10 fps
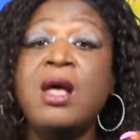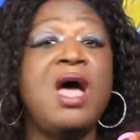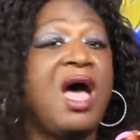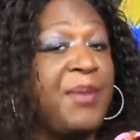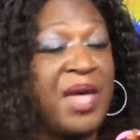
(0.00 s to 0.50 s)

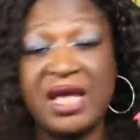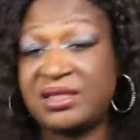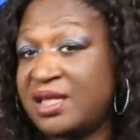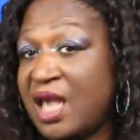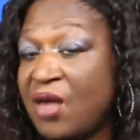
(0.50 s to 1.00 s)
I've been
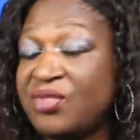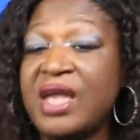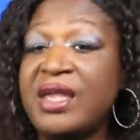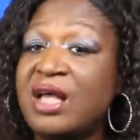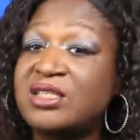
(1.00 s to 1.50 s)
asking y'all.
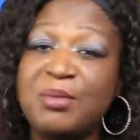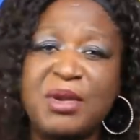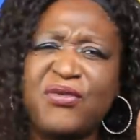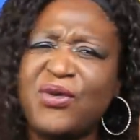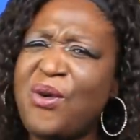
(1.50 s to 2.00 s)
Thank y'all so
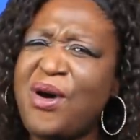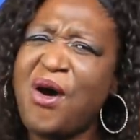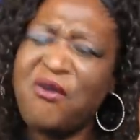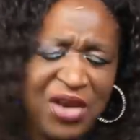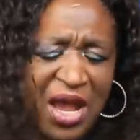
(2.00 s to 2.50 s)
much for going
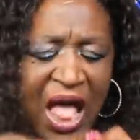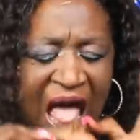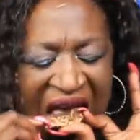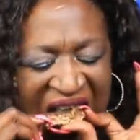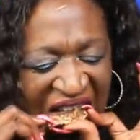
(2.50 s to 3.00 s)
over there.